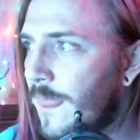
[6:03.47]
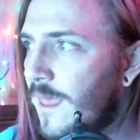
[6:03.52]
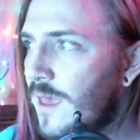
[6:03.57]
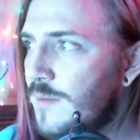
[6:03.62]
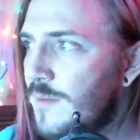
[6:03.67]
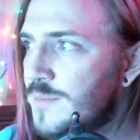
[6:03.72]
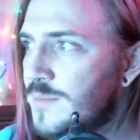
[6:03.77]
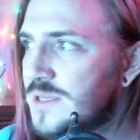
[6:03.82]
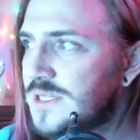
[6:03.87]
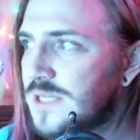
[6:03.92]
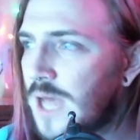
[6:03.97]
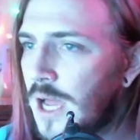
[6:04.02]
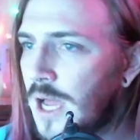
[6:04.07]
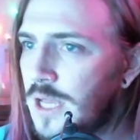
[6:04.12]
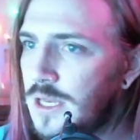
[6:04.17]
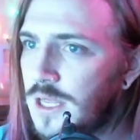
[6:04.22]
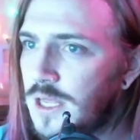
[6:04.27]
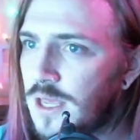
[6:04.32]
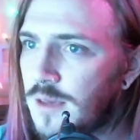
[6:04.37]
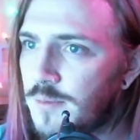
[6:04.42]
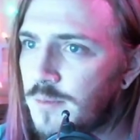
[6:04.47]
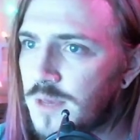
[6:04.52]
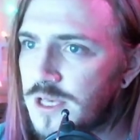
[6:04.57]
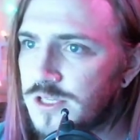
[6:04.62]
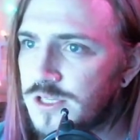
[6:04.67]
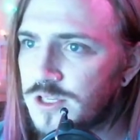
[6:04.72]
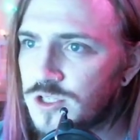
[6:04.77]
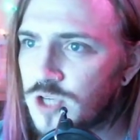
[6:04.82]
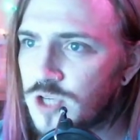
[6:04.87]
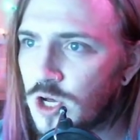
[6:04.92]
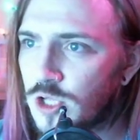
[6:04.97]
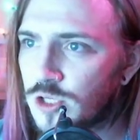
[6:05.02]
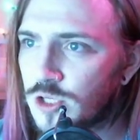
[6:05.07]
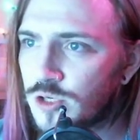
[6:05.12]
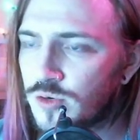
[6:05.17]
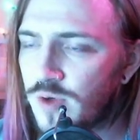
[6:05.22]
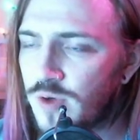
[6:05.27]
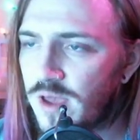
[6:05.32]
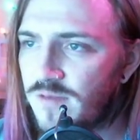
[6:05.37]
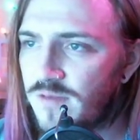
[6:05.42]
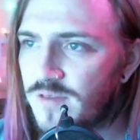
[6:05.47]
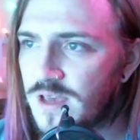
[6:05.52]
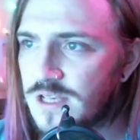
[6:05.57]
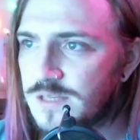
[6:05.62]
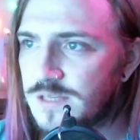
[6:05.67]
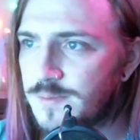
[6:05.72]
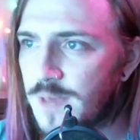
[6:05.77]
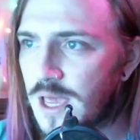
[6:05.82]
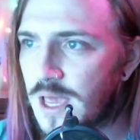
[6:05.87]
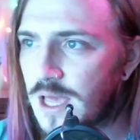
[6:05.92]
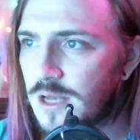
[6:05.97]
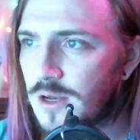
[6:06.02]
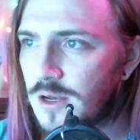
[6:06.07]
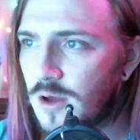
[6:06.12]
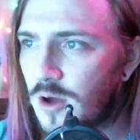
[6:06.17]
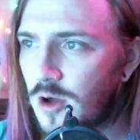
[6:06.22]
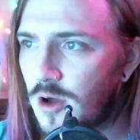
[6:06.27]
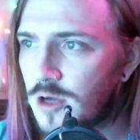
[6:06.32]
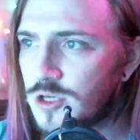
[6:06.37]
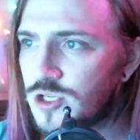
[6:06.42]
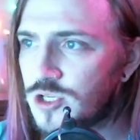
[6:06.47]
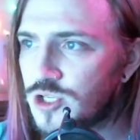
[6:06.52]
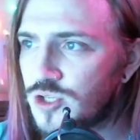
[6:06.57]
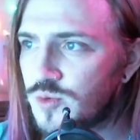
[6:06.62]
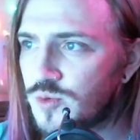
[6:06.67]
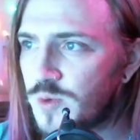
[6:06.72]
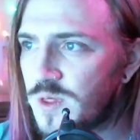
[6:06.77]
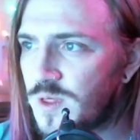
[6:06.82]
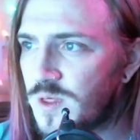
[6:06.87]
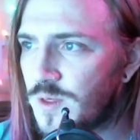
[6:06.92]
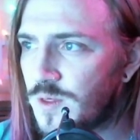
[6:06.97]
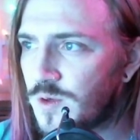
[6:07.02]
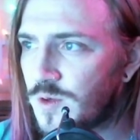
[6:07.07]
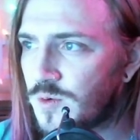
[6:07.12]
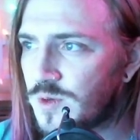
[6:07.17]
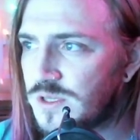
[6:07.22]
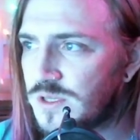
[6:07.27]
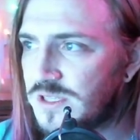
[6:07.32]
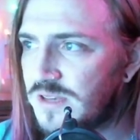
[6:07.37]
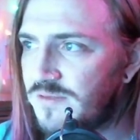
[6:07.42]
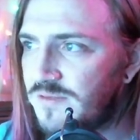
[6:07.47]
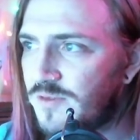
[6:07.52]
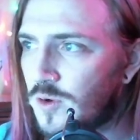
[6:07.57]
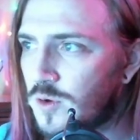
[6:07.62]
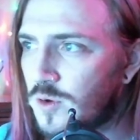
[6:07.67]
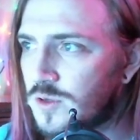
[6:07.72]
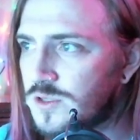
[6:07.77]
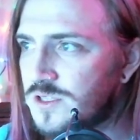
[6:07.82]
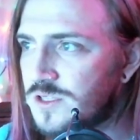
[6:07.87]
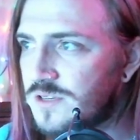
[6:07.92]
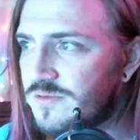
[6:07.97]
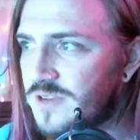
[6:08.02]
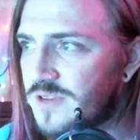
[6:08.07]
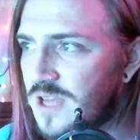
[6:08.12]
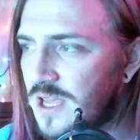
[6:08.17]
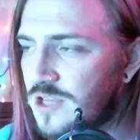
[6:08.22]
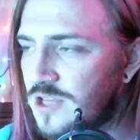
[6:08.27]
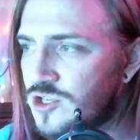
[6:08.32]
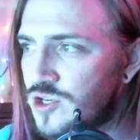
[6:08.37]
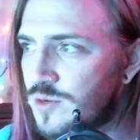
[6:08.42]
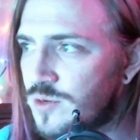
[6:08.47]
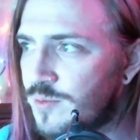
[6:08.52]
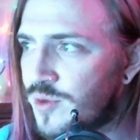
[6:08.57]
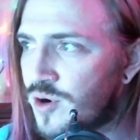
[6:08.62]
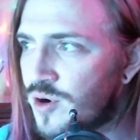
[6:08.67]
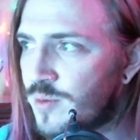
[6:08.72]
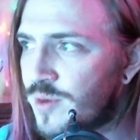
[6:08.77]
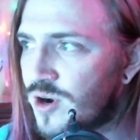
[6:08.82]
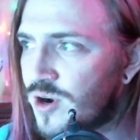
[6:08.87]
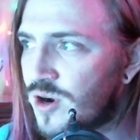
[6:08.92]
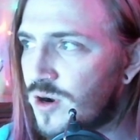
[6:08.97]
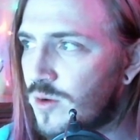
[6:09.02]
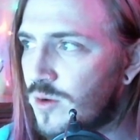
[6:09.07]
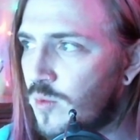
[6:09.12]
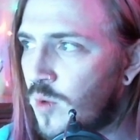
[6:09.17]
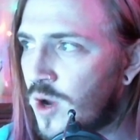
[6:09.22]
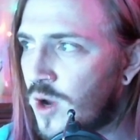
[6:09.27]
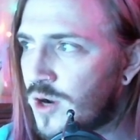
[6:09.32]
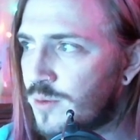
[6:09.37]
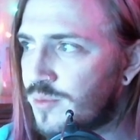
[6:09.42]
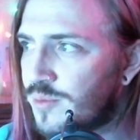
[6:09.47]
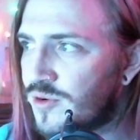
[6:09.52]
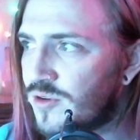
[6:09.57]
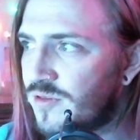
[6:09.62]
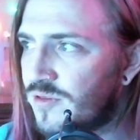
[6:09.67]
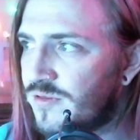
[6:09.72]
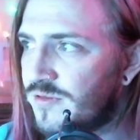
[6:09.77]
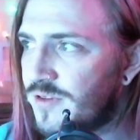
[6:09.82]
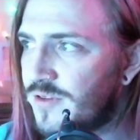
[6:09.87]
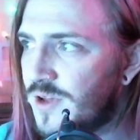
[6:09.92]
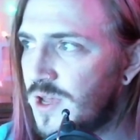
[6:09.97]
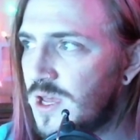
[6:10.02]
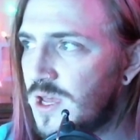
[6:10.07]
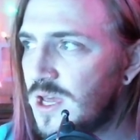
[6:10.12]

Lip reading: Beside him is a taller gray-faced man, haunched within the greasy folds of an ancient Berber, waterproof,